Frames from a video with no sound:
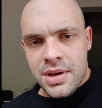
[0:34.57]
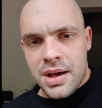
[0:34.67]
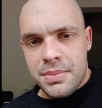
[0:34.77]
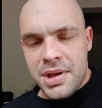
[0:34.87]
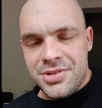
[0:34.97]

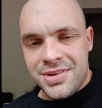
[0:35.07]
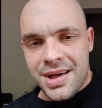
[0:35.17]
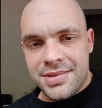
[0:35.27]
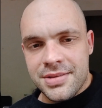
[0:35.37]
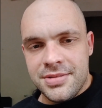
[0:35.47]
as you
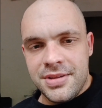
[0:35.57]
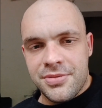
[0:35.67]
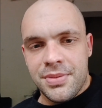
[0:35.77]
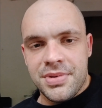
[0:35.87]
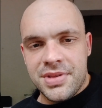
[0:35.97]
guys can see
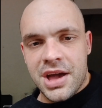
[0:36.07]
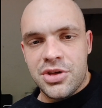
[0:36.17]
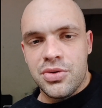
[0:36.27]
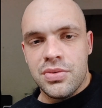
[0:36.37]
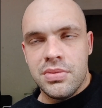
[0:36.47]
from this
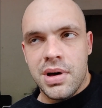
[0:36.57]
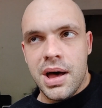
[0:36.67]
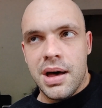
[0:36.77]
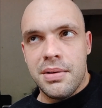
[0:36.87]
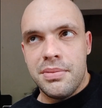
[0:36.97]
actual
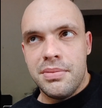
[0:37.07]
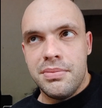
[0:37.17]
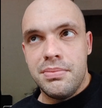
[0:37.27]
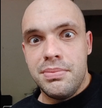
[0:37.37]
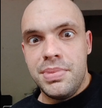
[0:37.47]

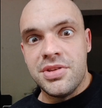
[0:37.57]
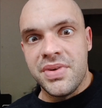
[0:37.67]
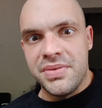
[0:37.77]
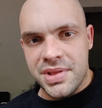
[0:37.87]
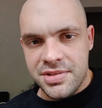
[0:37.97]
piece of
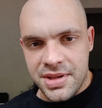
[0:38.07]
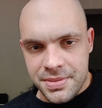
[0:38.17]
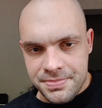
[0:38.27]
evidence here.